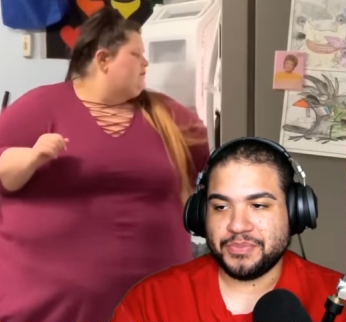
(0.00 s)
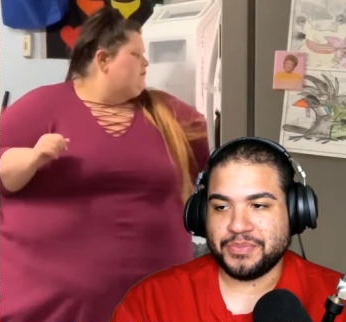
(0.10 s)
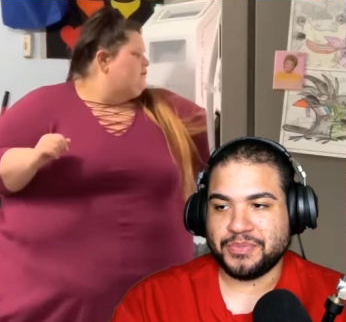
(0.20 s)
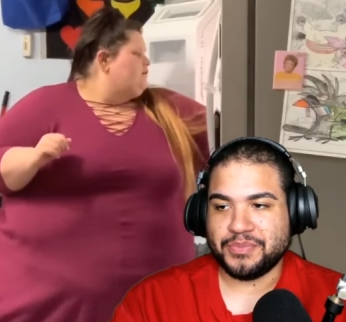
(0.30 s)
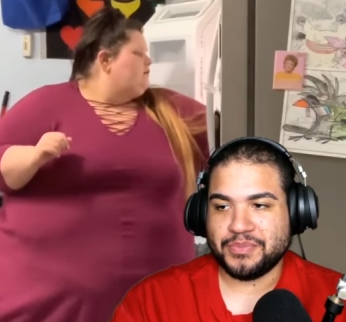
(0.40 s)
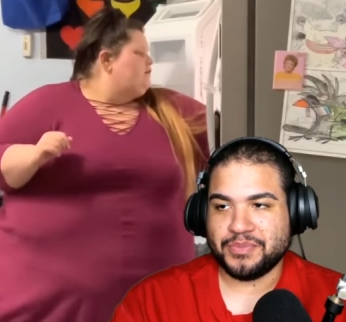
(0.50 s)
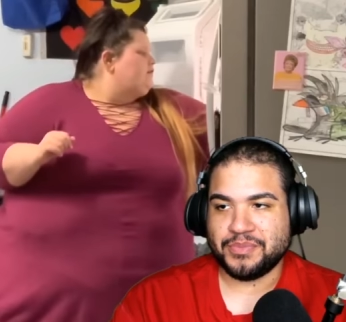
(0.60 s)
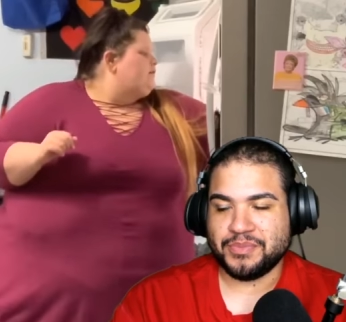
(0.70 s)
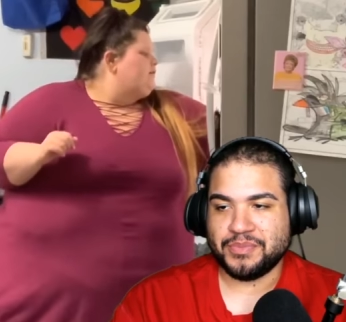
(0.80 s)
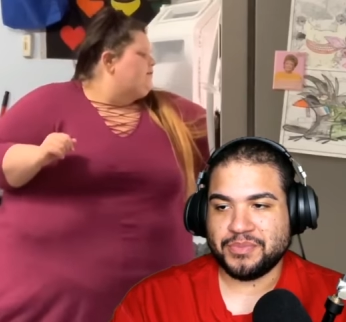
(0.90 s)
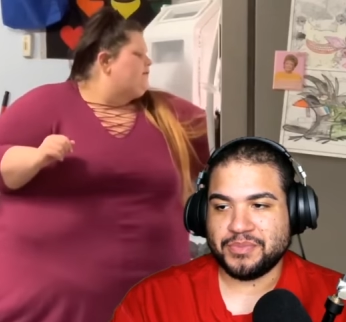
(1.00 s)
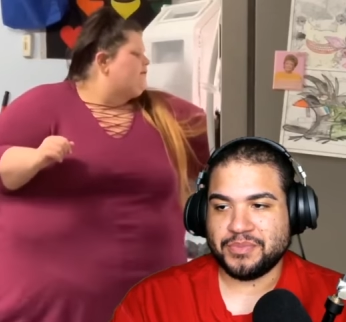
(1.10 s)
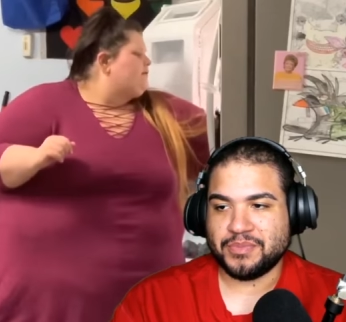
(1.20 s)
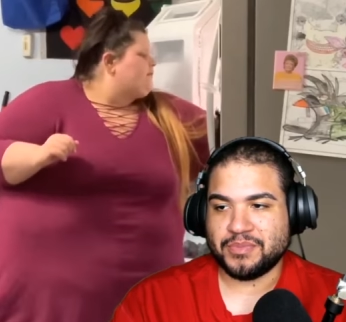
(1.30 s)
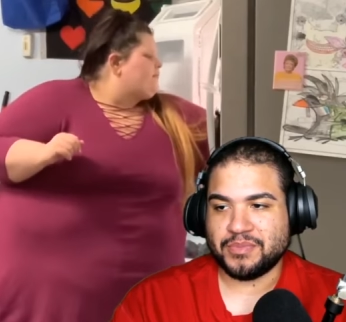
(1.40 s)

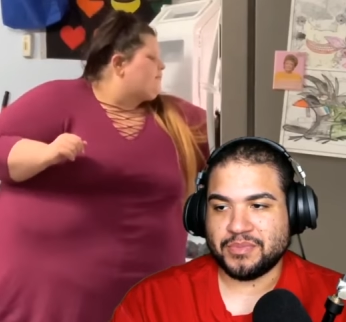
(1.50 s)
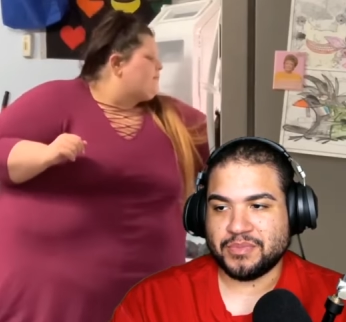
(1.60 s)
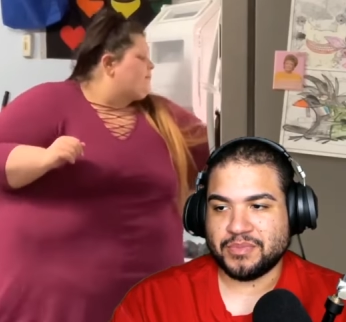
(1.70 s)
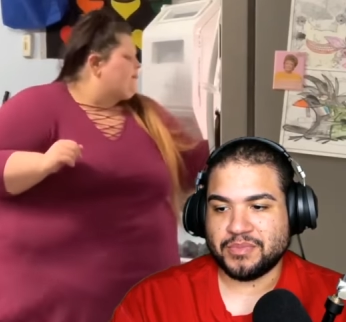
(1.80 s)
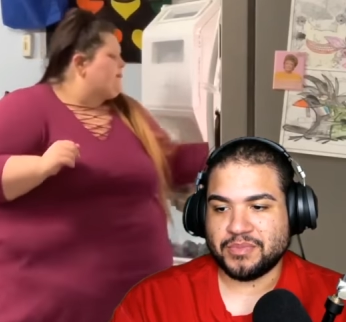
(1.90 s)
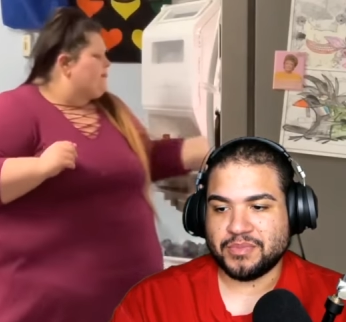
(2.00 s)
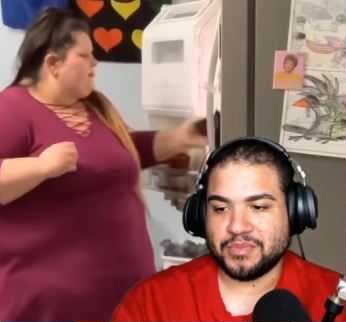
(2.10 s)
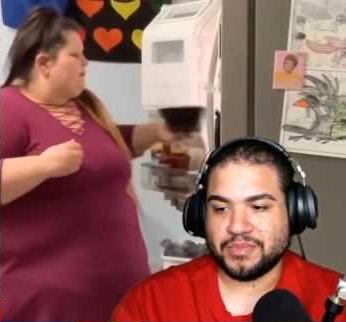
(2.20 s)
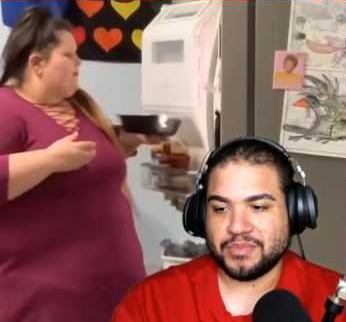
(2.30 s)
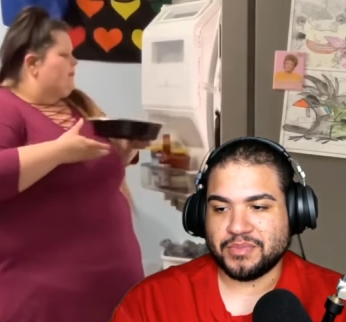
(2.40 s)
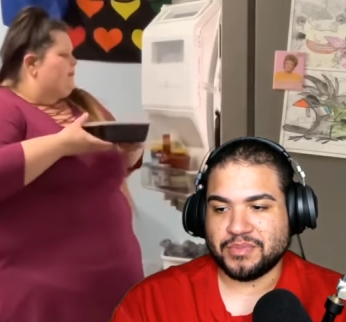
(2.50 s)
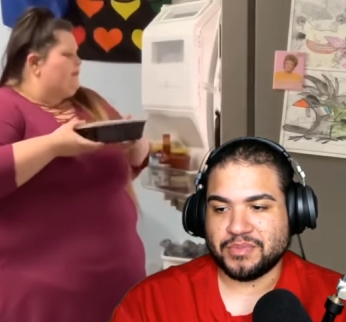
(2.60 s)
Nothing is said.